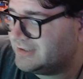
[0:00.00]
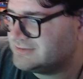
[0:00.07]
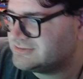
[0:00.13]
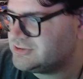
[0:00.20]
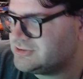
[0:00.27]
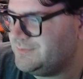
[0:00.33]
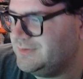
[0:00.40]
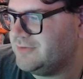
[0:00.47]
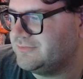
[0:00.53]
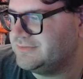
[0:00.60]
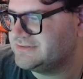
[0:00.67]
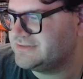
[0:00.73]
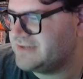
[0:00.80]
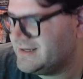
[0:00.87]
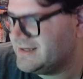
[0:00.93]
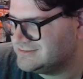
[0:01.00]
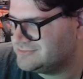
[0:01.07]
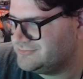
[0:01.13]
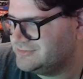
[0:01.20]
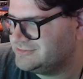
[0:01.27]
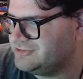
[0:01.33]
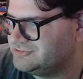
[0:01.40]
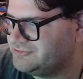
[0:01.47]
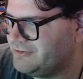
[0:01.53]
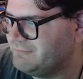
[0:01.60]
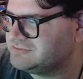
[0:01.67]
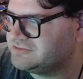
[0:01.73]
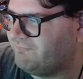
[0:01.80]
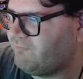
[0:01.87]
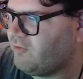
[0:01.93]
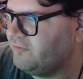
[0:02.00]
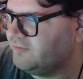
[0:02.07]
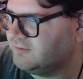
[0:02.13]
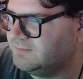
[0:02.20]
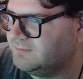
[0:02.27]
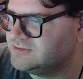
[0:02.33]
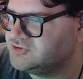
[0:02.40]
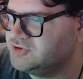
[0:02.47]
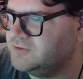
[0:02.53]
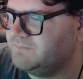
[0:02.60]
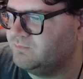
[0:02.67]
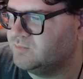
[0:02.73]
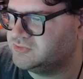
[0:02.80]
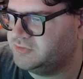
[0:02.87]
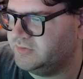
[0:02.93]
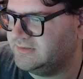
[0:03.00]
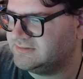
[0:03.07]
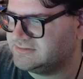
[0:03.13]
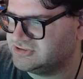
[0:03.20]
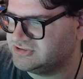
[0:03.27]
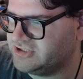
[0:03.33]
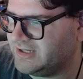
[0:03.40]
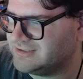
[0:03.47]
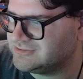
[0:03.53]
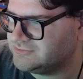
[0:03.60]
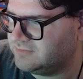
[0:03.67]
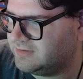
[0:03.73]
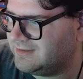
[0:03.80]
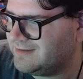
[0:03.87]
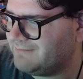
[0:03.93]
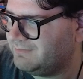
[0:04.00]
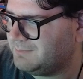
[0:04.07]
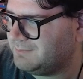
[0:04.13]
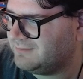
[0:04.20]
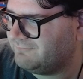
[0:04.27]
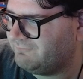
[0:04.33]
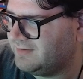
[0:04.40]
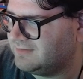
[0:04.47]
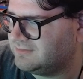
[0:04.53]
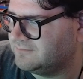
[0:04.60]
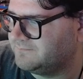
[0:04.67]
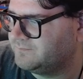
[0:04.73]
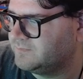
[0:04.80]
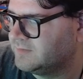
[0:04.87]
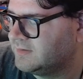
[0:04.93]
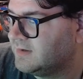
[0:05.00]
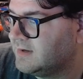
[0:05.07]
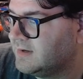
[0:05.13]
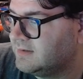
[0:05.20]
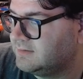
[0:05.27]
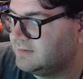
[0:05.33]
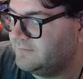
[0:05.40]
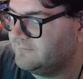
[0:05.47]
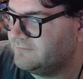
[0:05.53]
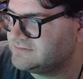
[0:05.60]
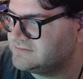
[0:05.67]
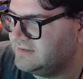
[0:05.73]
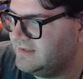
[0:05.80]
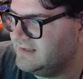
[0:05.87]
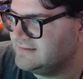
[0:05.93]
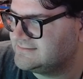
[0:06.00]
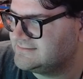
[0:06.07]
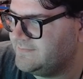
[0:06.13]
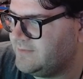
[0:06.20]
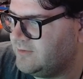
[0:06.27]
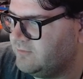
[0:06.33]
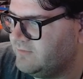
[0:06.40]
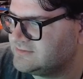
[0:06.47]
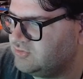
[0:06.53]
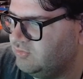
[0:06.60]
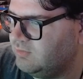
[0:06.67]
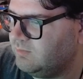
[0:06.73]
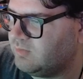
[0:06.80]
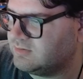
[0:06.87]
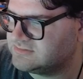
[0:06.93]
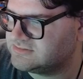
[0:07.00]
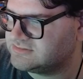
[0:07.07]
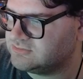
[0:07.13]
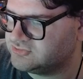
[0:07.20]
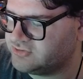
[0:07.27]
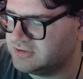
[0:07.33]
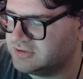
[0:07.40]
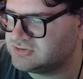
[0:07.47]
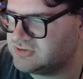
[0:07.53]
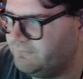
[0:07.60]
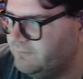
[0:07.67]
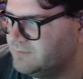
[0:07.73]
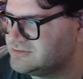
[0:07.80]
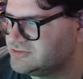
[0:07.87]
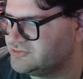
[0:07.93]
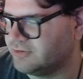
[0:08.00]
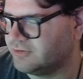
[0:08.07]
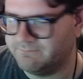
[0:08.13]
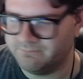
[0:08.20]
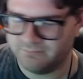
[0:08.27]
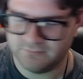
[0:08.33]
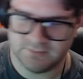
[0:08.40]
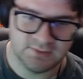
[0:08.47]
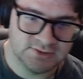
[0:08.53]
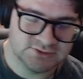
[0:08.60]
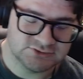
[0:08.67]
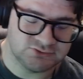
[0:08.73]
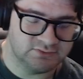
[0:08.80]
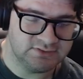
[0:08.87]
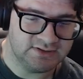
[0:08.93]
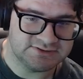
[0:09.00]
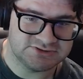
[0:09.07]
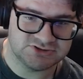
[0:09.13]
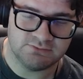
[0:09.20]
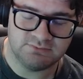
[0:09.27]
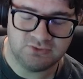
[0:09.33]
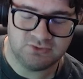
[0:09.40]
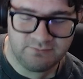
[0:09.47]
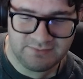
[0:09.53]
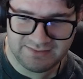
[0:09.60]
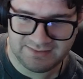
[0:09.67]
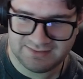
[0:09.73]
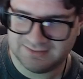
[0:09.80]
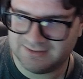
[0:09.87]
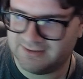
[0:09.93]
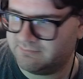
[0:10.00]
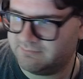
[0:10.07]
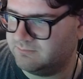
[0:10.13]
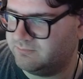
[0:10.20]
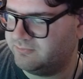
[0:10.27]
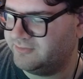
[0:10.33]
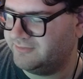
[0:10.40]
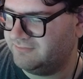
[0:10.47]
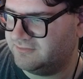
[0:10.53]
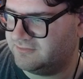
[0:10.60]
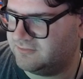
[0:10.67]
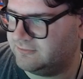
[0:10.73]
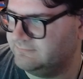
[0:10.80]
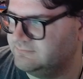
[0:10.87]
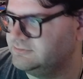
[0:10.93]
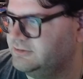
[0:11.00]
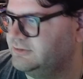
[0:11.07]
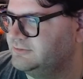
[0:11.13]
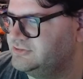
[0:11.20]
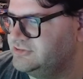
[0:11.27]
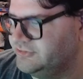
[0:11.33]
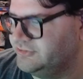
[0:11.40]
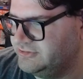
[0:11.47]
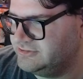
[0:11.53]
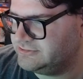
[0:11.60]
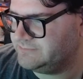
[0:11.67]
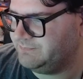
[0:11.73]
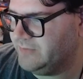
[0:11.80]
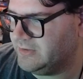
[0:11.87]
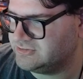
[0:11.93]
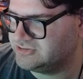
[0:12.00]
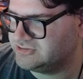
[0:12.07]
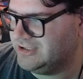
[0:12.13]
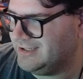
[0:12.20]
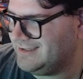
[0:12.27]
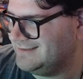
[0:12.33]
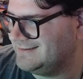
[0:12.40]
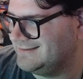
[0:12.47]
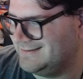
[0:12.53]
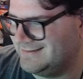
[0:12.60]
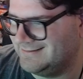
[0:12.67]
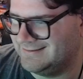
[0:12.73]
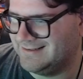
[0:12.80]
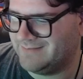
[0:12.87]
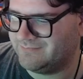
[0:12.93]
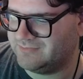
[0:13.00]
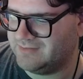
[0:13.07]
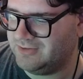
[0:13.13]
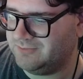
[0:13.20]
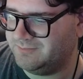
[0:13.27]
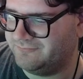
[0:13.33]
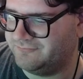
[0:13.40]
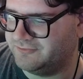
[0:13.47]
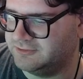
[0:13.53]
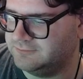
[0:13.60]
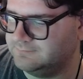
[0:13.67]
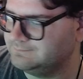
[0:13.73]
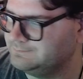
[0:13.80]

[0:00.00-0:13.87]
and Scooby go in disguise as race car drivers to follow this mystery, which only leads to Shaggy's own kidnapping by the Phantom. Now the rest of the gang set about rescuing him while still trying to solve the mystery. So unlike Scooby-Doo being kidnapped in previous series, now it's Shaggy getting kidnapped. That'll be fun.